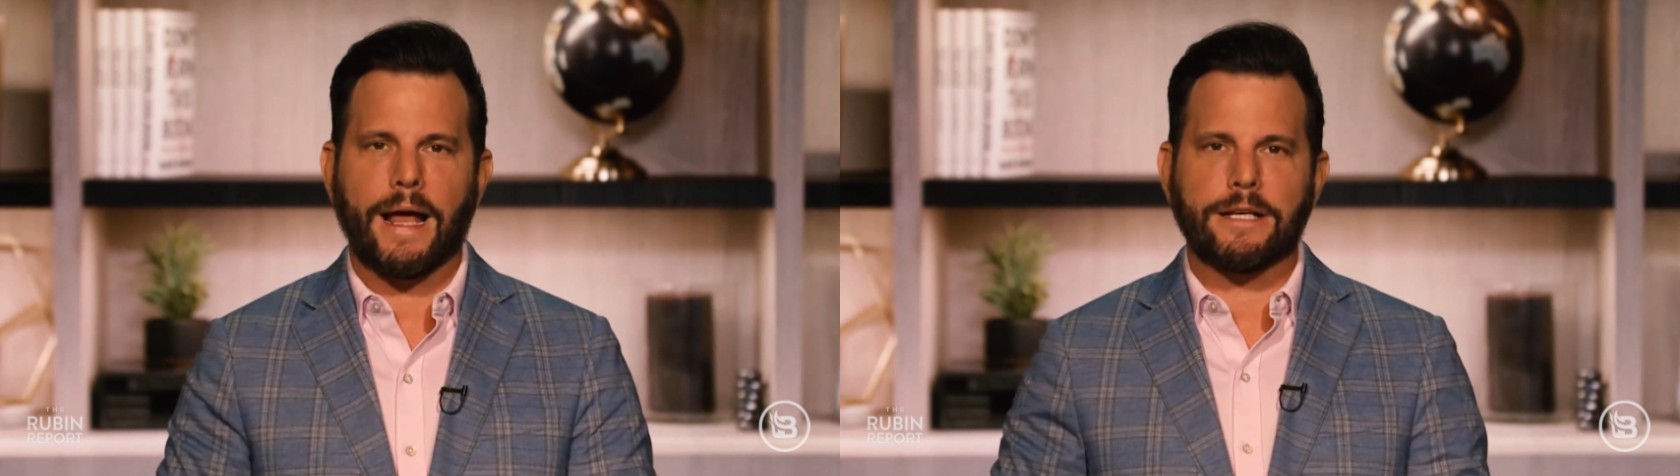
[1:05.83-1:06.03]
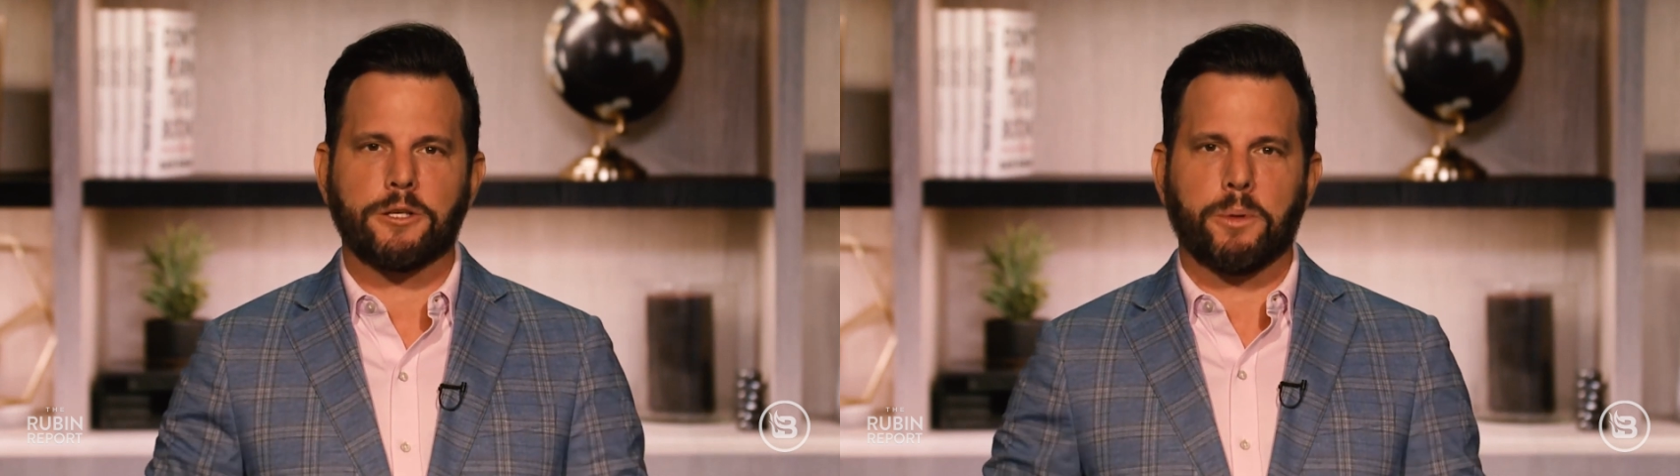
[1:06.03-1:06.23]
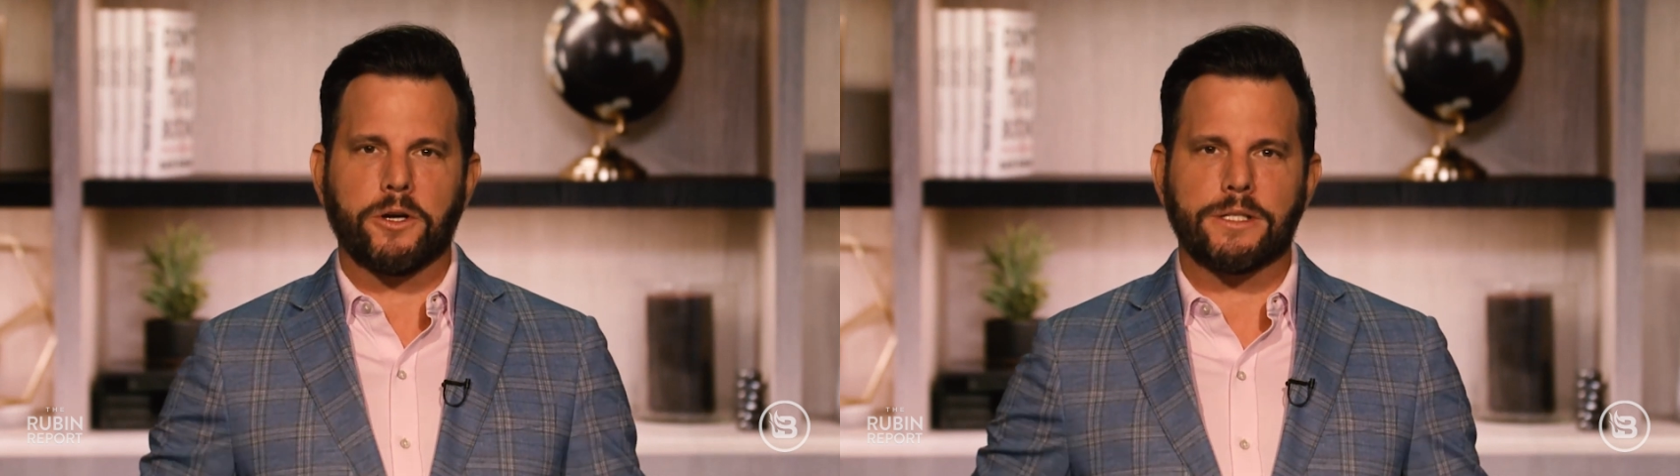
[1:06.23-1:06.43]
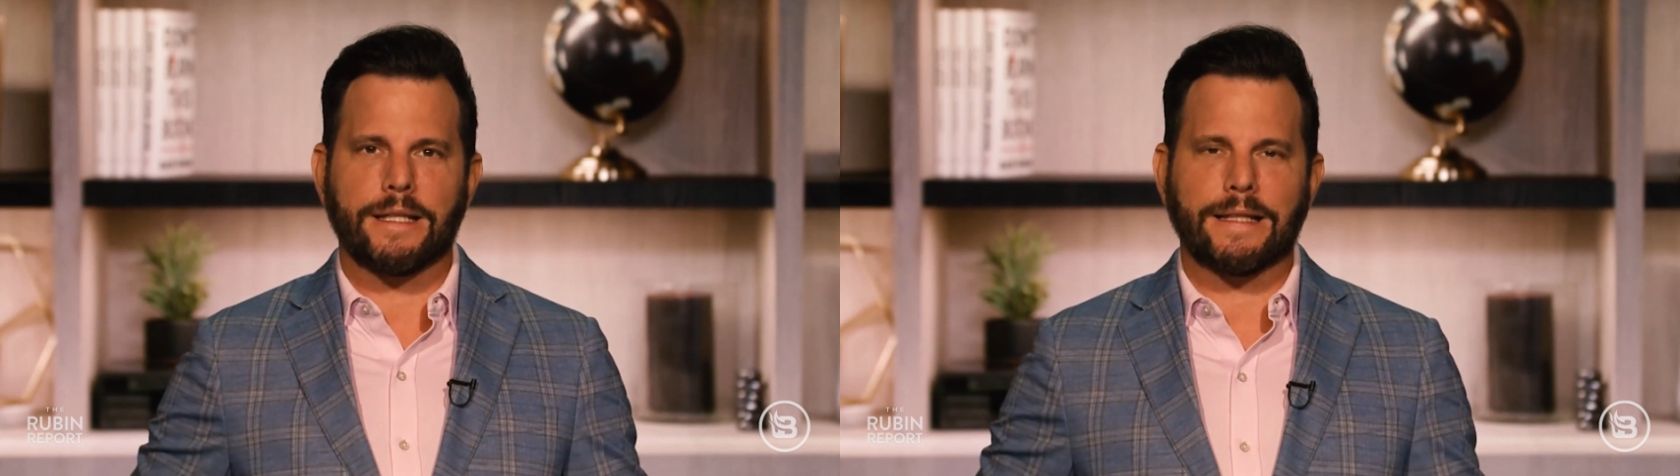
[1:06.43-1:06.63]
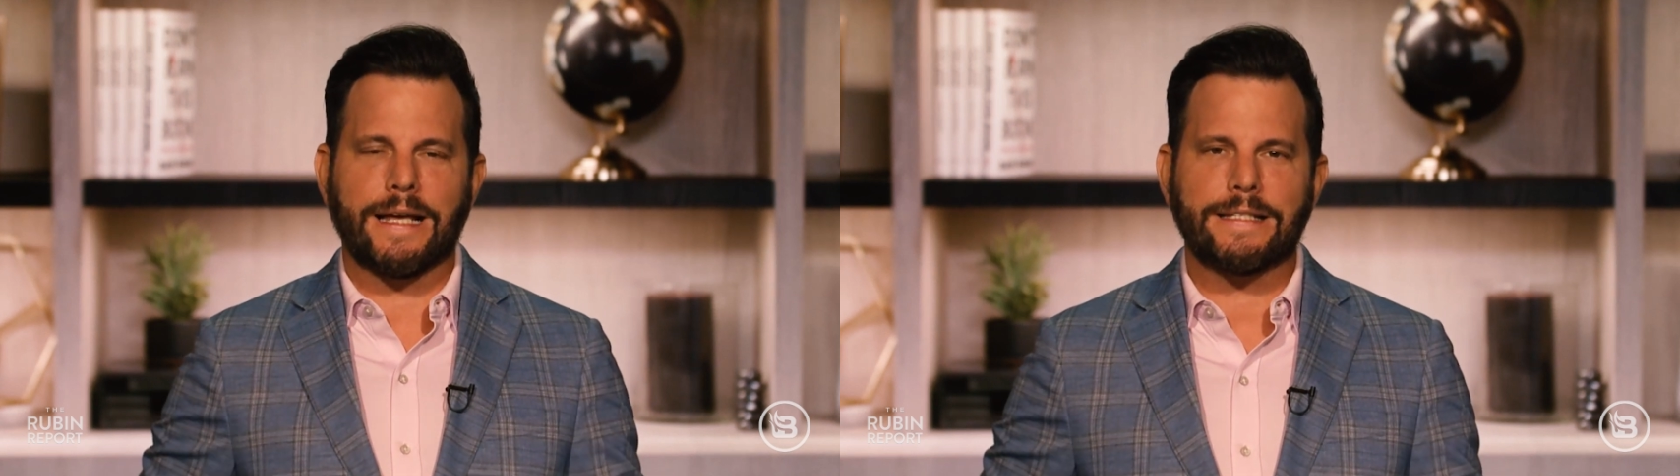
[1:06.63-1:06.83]
as the person
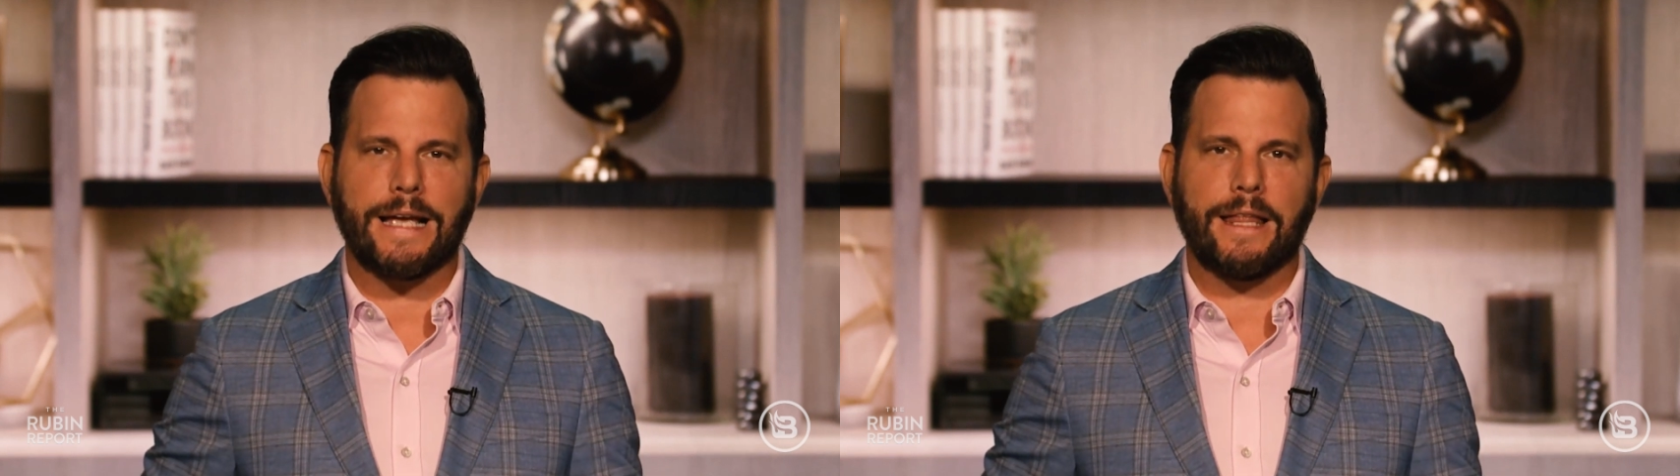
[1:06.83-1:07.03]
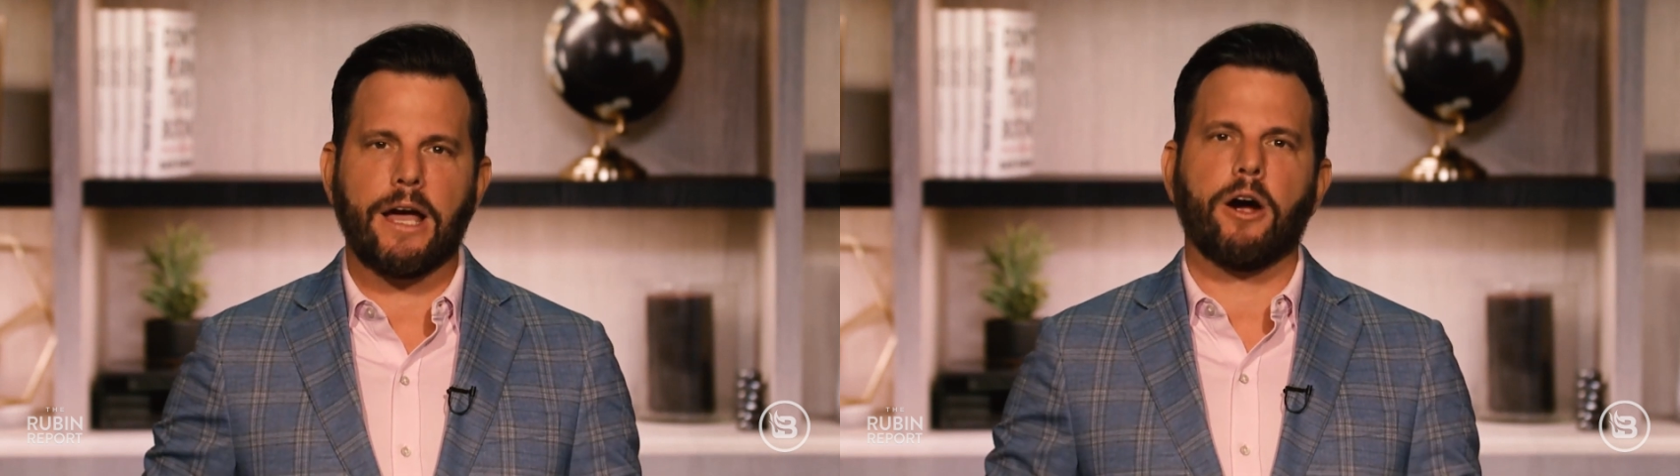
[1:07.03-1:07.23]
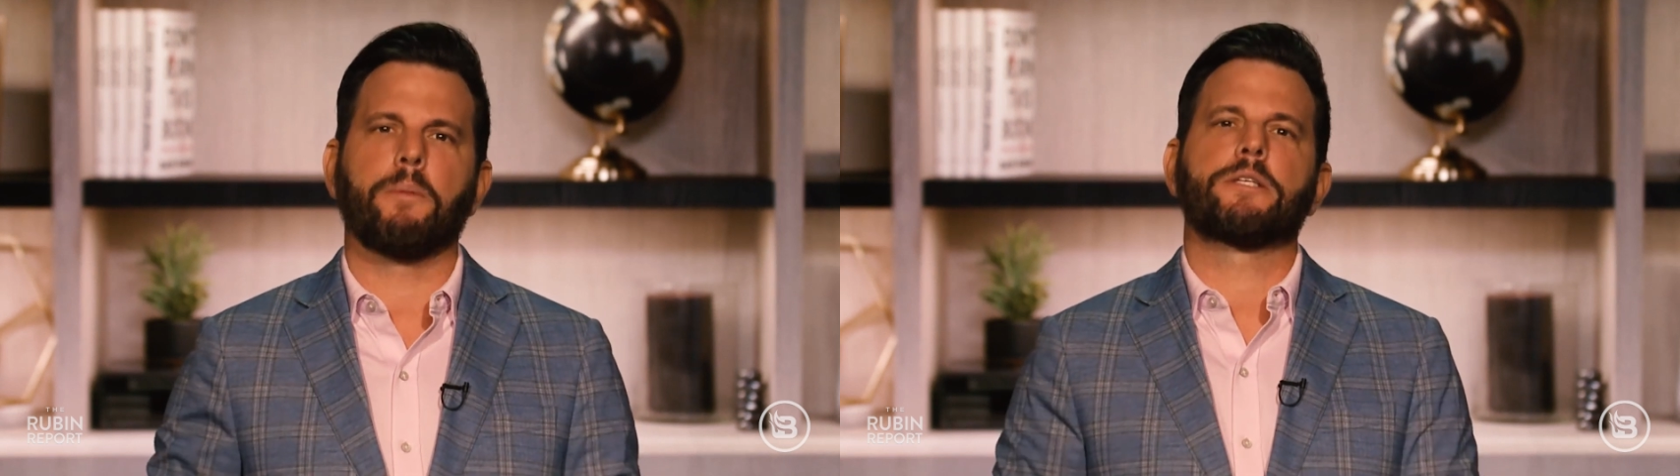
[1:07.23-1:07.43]
that they say they are,